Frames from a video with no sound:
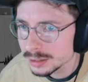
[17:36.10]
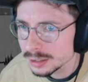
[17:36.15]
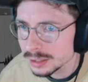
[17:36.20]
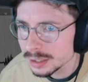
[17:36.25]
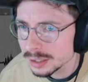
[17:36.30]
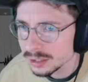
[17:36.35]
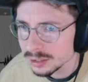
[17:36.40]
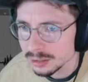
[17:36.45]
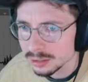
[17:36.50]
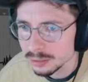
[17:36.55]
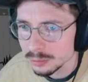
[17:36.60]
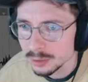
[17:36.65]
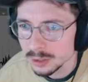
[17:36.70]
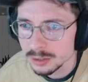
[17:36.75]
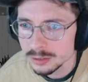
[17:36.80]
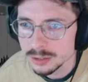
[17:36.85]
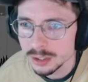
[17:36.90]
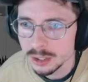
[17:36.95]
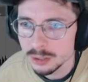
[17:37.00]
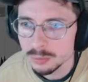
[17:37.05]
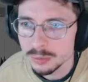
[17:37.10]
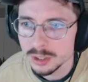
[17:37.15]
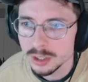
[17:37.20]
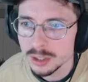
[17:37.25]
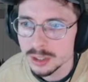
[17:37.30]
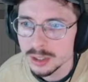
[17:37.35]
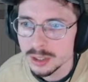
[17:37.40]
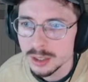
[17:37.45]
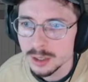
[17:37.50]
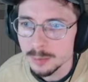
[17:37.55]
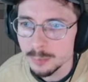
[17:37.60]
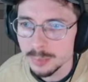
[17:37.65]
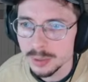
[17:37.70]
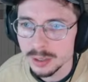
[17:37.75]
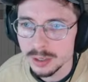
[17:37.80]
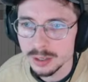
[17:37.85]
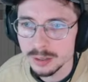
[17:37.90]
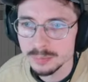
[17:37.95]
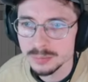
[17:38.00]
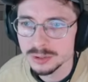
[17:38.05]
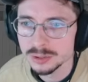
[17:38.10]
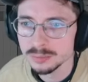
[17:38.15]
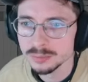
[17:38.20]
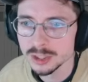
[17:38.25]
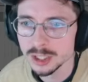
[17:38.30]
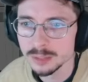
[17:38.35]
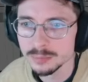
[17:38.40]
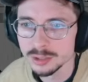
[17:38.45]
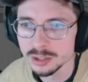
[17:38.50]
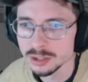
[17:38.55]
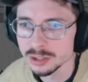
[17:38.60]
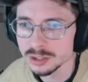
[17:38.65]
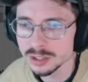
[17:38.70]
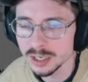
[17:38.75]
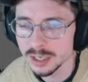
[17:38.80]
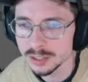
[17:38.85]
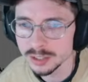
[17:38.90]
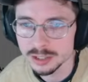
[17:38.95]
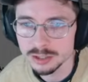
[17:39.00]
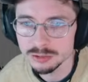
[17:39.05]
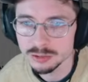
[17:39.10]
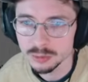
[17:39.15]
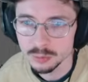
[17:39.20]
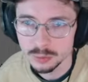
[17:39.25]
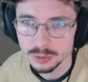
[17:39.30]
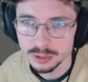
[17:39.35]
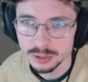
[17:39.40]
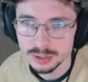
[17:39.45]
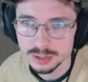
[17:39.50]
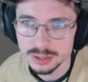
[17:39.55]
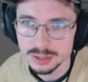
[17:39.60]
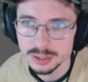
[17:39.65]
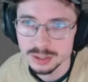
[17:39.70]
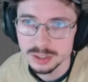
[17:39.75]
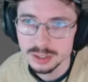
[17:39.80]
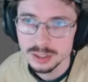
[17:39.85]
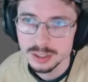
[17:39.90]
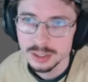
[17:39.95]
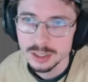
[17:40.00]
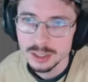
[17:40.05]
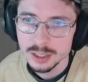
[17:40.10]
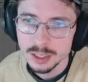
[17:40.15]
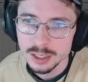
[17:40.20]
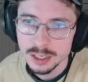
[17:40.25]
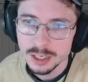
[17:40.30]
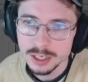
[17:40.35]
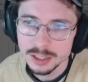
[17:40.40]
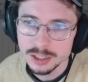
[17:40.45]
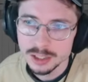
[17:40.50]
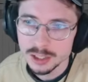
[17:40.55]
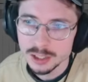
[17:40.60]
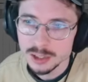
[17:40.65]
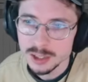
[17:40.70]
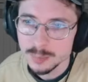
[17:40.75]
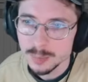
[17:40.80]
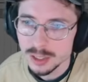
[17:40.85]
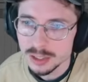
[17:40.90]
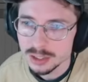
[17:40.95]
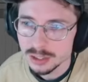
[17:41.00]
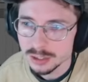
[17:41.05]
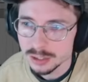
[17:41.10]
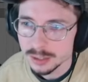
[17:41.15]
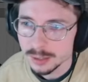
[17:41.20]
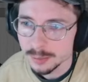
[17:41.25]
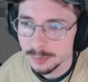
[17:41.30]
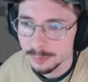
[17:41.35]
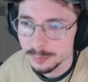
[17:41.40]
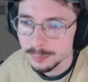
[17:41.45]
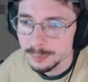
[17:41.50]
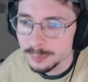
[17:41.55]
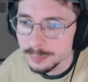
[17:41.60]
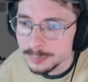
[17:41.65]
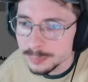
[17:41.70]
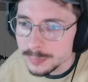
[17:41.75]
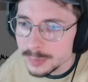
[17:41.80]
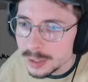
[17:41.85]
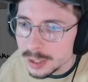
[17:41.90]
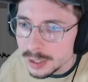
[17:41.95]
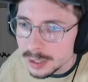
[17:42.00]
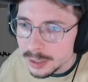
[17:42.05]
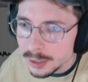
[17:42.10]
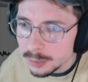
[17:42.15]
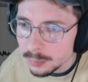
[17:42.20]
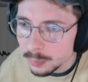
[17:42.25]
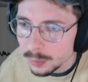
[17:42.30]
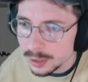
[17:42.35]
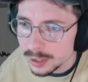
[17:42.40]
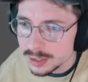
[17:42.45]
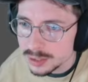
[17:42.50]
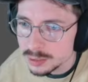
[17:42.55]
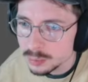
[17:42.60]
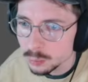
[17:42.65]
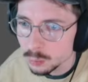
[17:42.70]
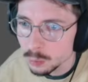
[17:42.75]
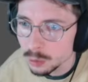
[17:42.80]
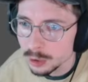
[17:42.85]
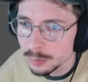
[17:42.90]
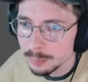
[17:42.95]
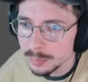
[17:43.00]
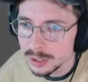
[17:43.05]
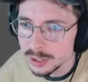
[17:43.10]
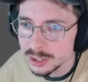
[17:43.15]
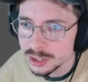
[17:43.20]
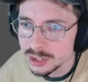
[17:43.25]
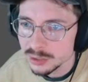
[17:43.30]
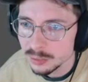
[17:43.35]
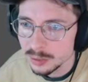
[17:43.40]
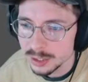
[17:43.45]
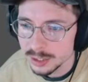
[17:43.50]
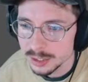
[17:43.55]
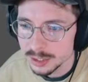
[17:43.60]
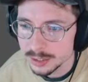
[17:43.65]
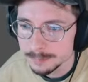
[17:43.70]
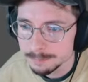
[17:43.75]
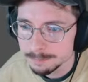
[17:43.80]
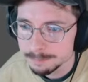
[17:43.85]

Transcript: I don't know where I was going with that. But sometimes you just add extra words. And, you know, especially when it's 1 minute 20,